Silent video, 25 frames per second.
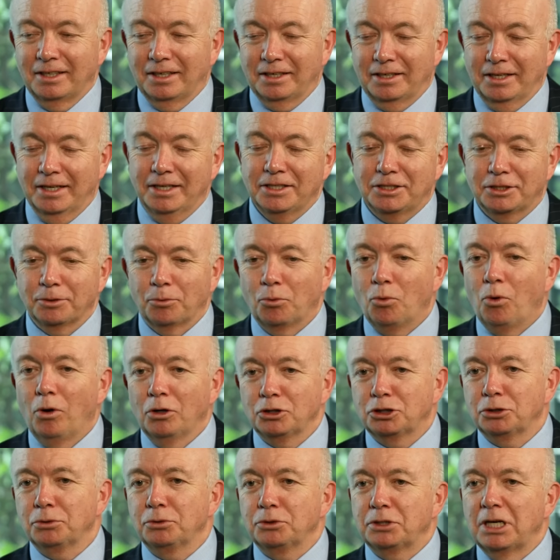Yes, it
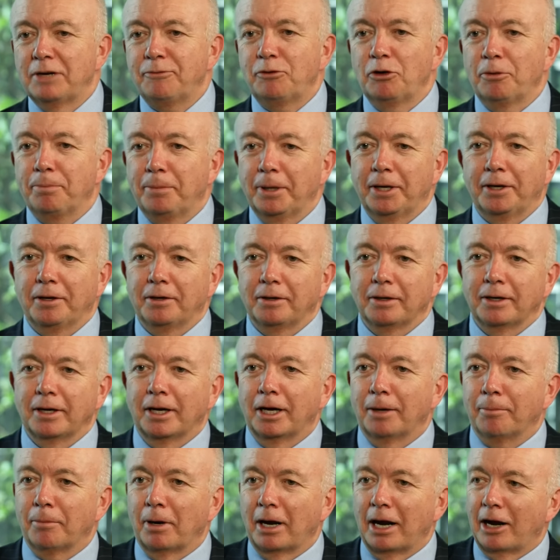was. It was every bit
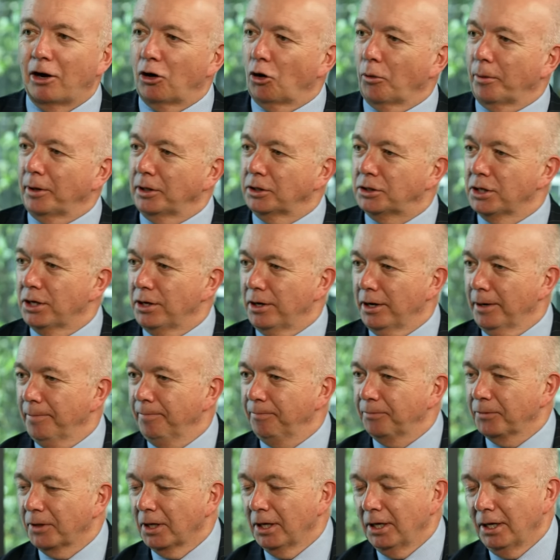a harrowing time.
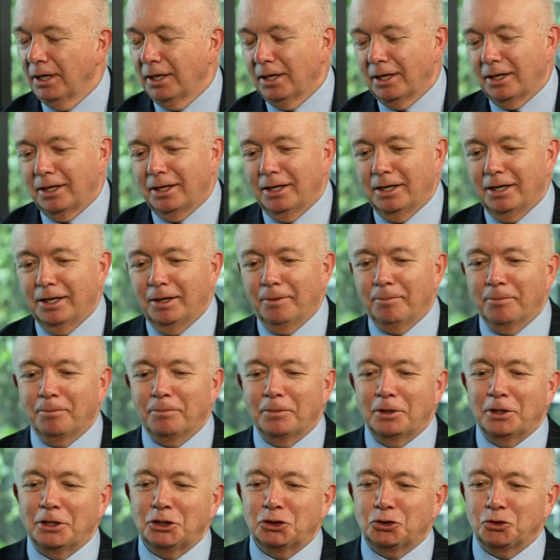
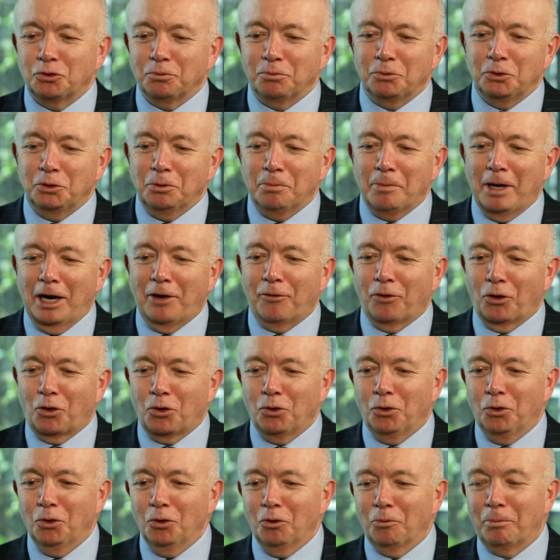As you may
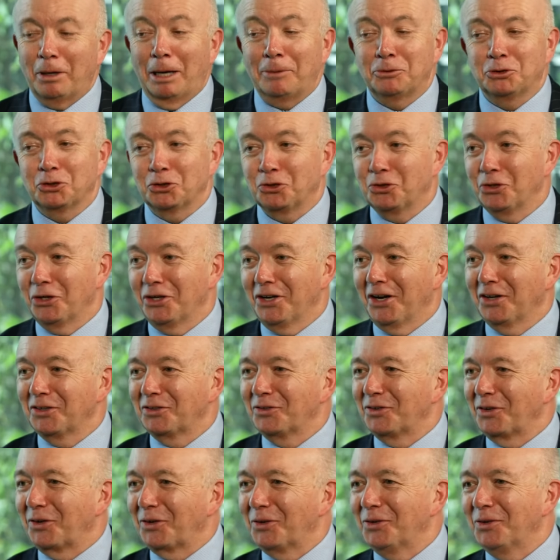recall, or perhaps you're too young to
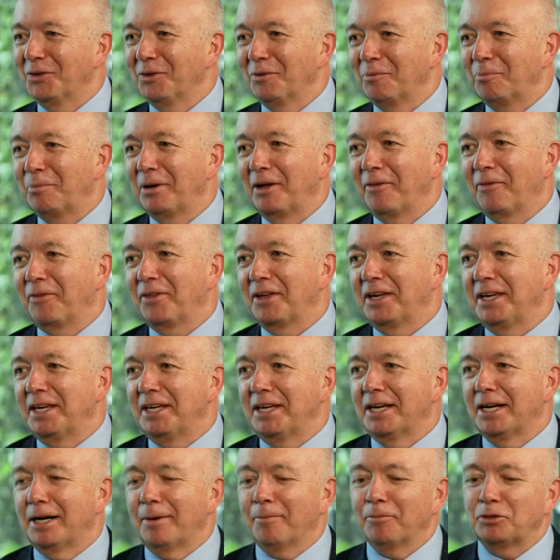recall, but
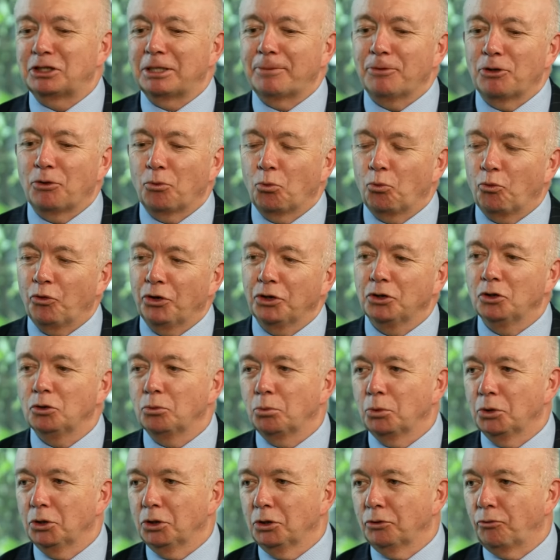some of the real
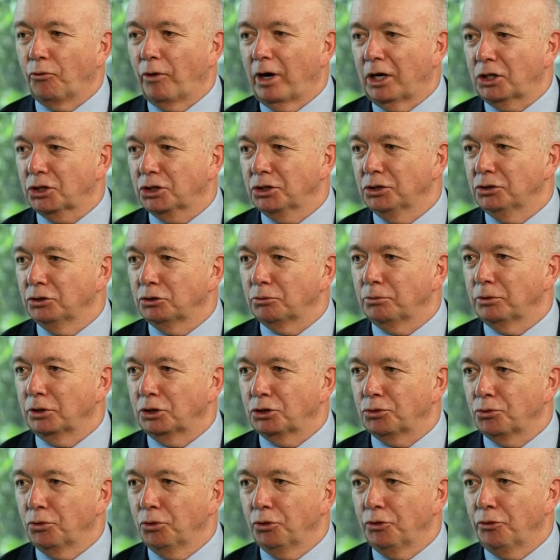world ructions were
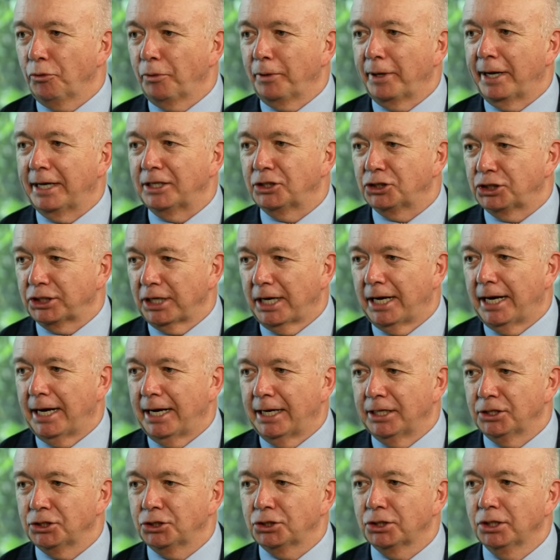extraordinary. You had
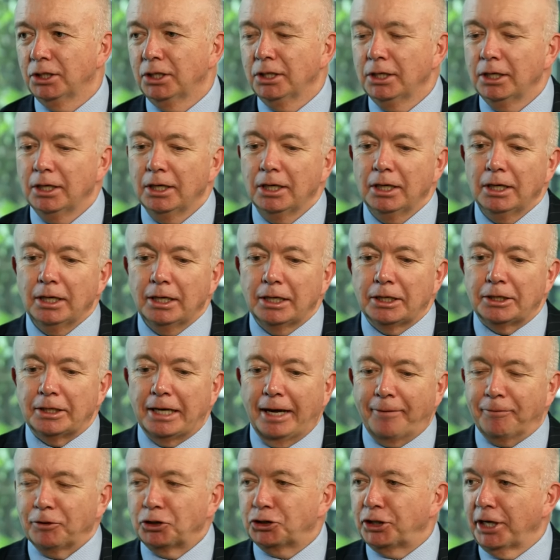SARS, you
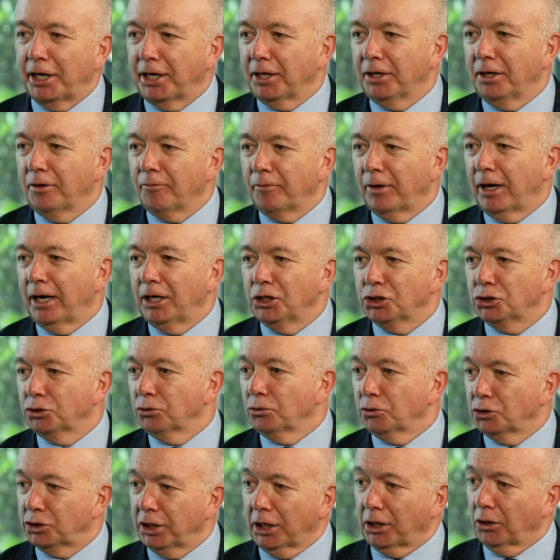had the second invasion
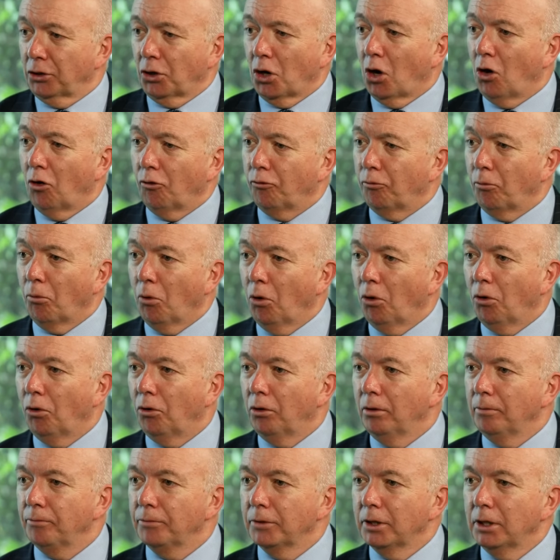or the second Gulf
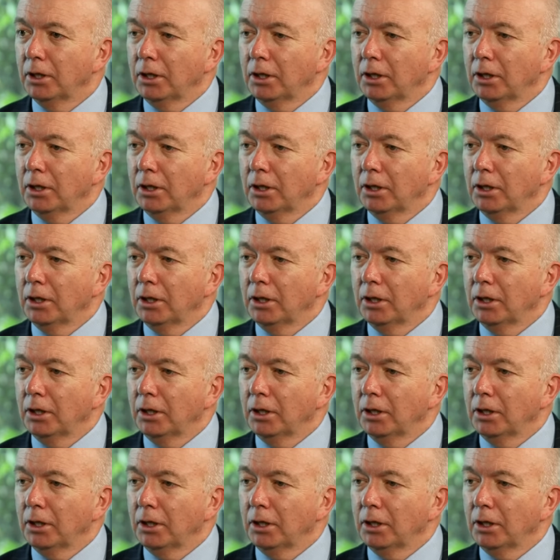War,